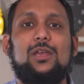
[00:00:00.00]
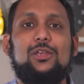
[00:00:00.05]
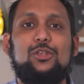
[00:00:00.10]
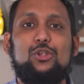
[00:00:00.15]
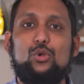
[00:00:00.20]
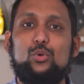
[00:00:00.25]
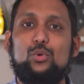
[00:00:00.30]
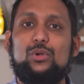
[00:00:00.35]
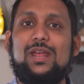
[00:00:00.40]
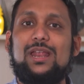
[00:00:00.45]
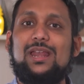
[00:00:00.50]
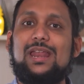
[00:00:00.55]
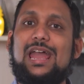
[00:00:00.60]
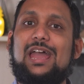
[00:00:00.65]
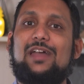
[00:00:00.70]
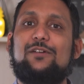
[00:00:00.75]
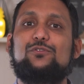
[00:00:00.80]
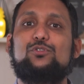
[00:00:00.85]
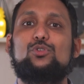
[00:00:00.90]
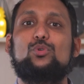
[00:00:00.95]
You then
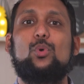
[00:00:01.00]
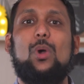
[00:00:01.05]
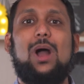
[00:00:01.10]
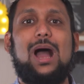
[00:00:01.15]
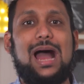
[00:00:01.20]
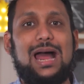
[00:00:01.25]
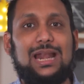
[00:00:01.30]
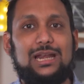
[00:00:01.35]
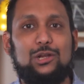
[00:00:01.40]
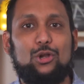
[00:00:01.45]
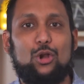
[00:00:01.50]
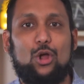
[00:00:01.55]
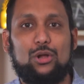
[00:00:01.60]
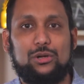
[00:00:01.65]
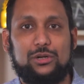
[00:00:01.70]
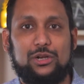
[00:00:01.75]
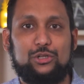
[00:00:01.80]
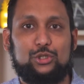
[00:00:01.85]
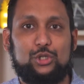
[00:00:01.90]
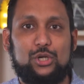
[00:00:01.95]
have to
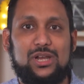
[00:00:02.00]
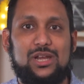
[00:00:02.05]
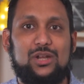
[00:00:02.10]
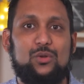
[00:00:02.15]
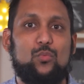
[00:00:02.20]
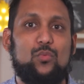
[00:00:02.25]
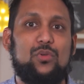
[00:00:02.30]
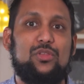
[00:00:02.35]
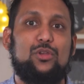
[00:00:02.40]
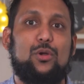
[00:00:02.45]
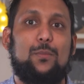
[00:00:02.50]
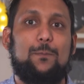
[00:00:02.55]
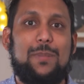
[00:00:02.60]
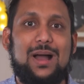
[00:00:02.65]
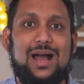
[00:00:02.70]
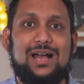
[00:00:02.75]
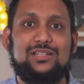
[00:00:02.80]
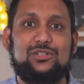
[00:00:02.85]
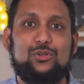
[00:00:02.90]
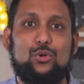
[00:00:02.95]
unlock the trade with your
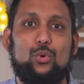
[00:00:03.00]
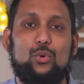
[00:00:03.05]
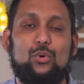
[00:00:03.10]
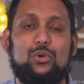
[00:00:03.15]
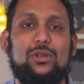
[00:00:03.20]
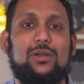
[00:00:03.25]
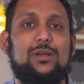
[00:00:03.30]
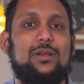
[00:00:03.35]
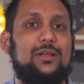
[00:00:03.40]
passcode,